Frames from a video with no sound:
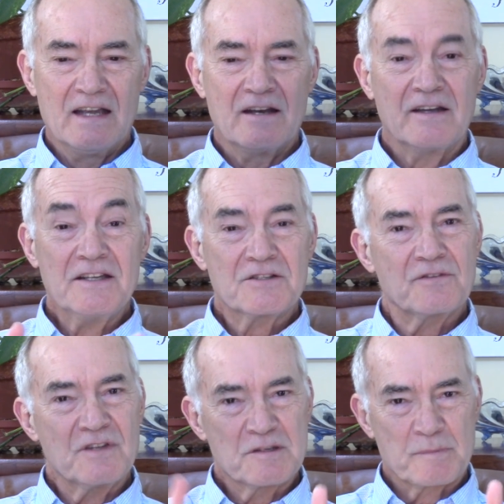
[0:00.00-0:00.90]
Now, each
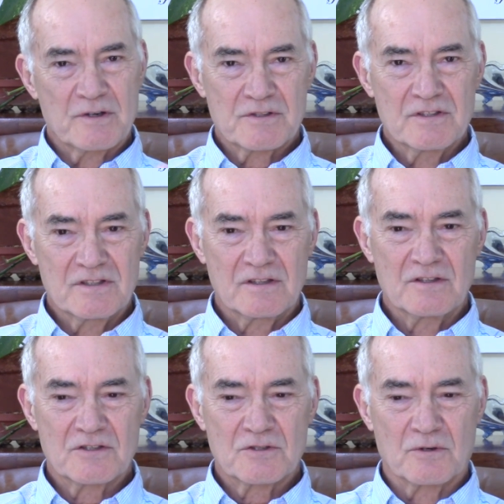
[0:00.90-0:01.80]
of these persons in
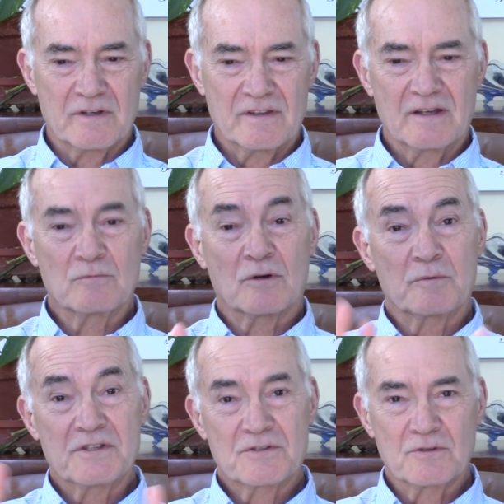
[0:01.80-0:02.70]
the story then were
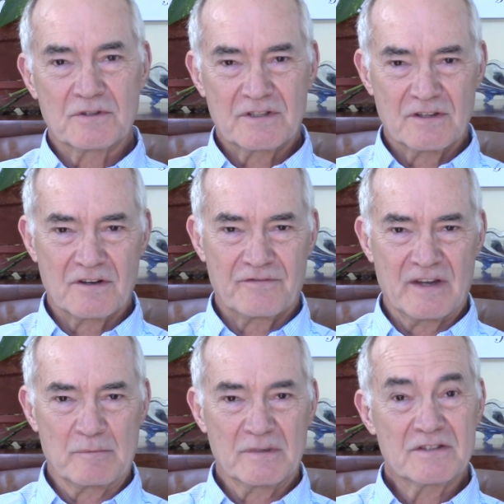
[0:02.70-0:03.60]
restored to their
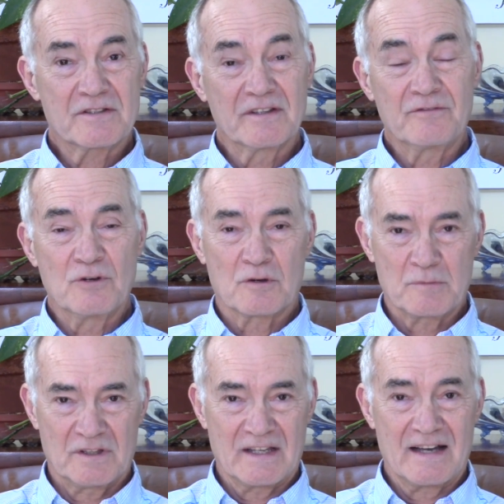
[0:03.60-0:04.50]
families, lived
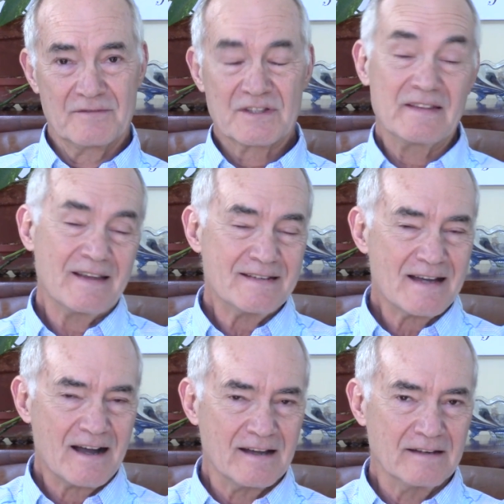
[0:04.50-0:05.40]
normal lives, and then
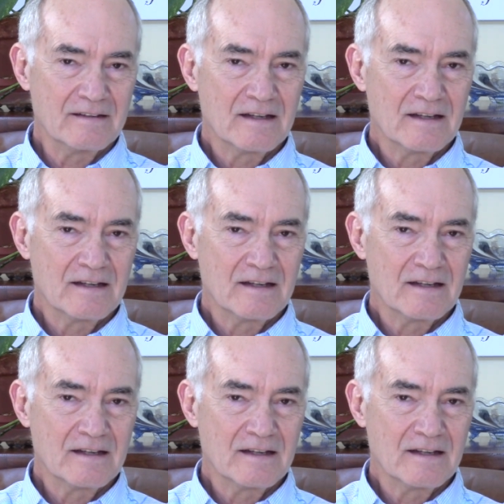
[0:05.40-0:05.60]
died.